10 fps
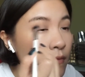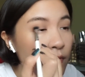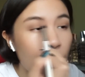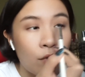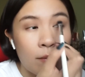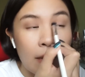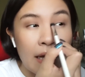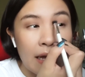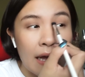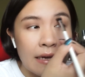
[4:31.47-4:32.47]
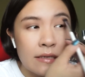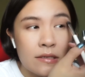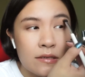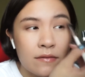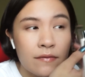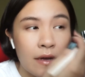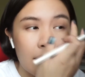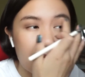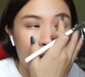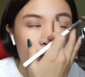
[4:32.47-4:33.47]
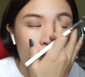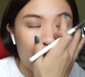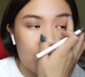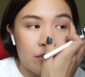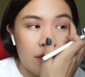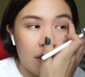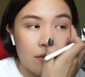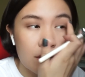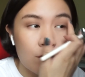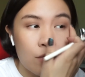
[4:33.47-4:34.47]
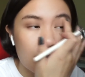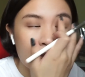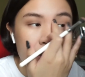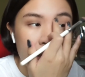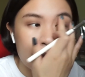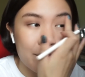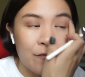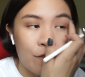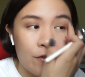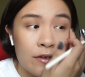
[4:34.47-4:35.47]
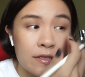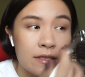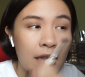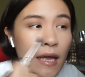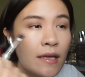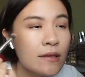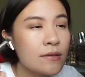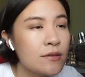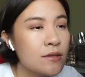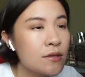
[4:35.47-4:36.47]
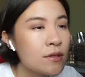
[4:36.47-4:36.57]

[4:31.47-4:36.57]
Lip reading: for my eyes, if I put down the warm shade first and